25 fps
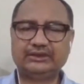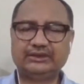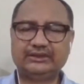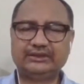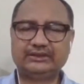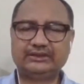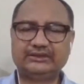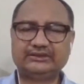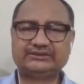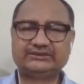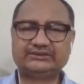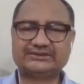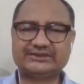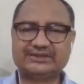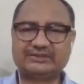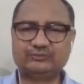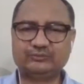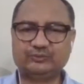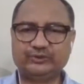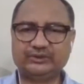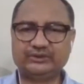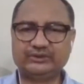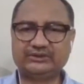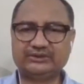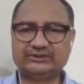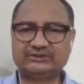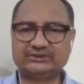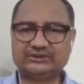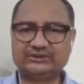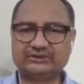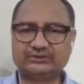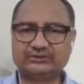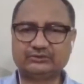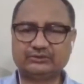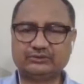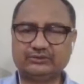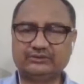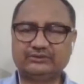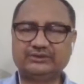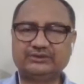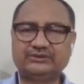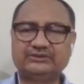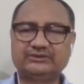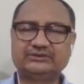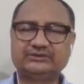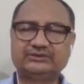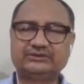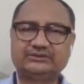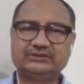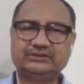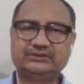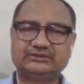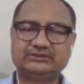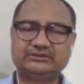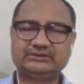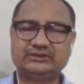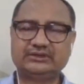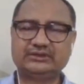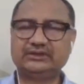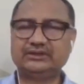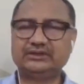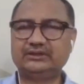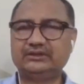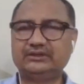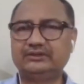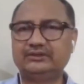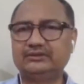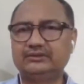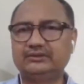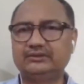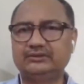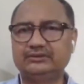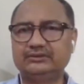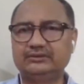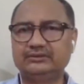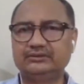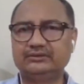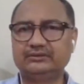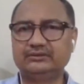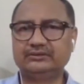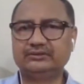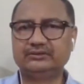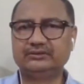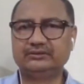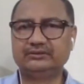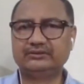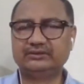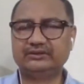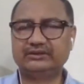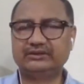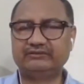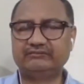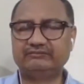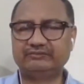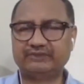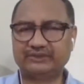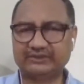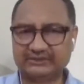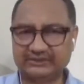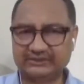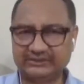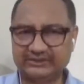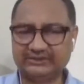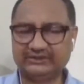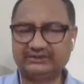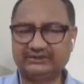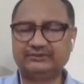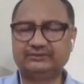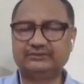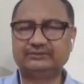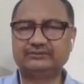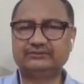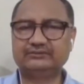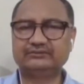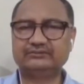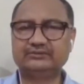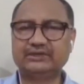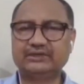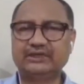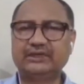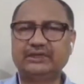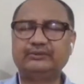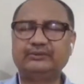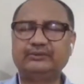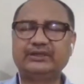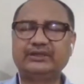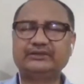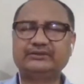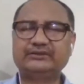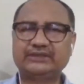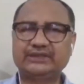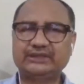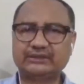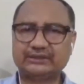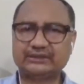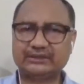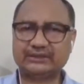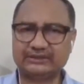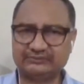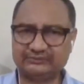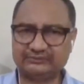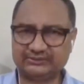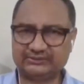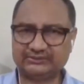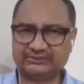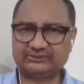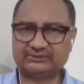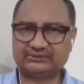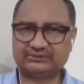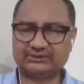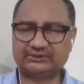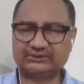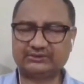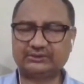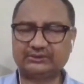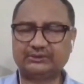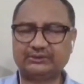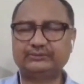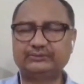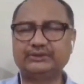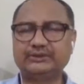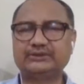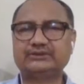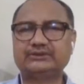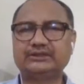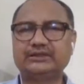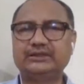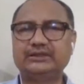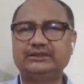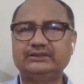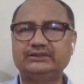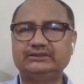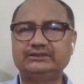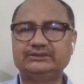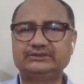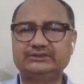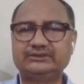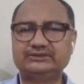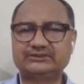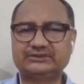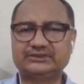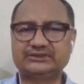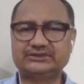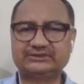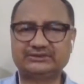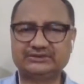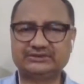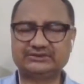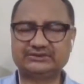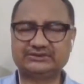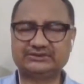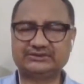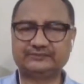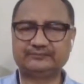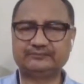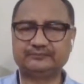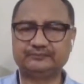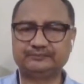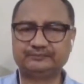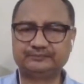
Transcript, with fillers: And in some way, this intolerance is uh, affecting the, our entire countries and our entire international system.